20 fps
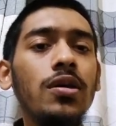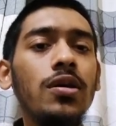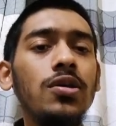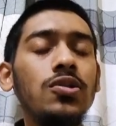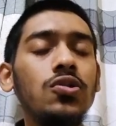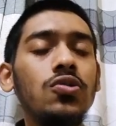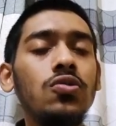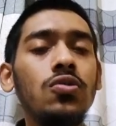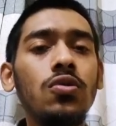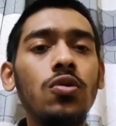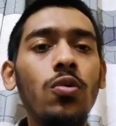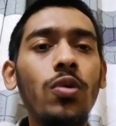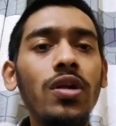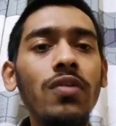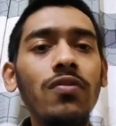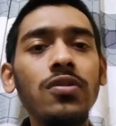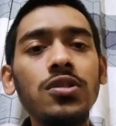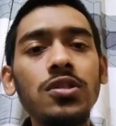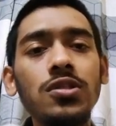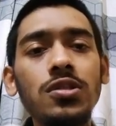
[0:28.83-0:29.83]
So
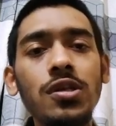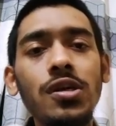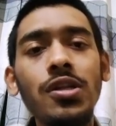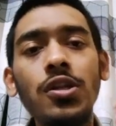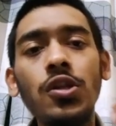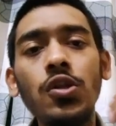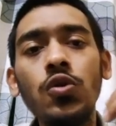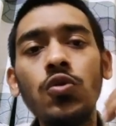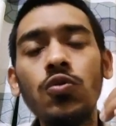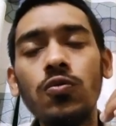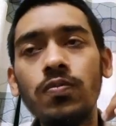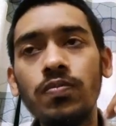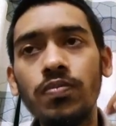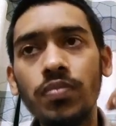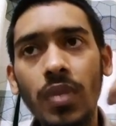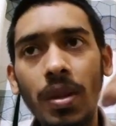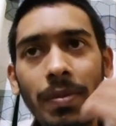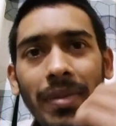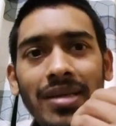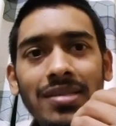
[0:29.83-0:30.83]
whenever just a new
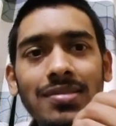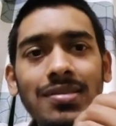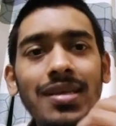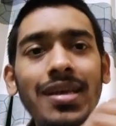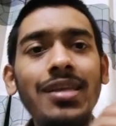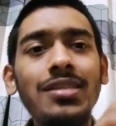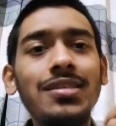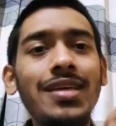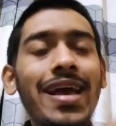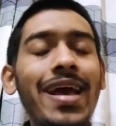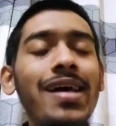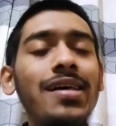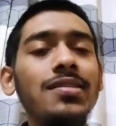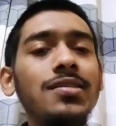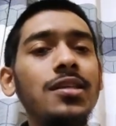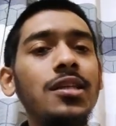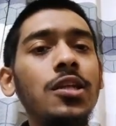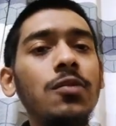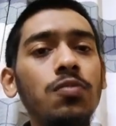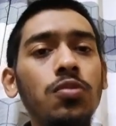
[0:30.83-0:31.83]
message as
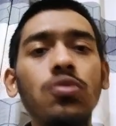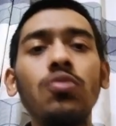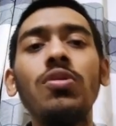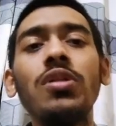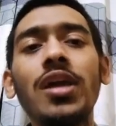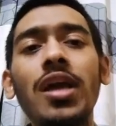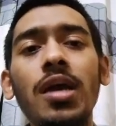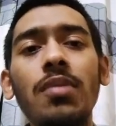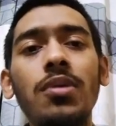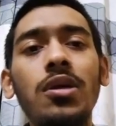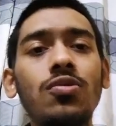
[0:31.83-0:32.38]
an input will come,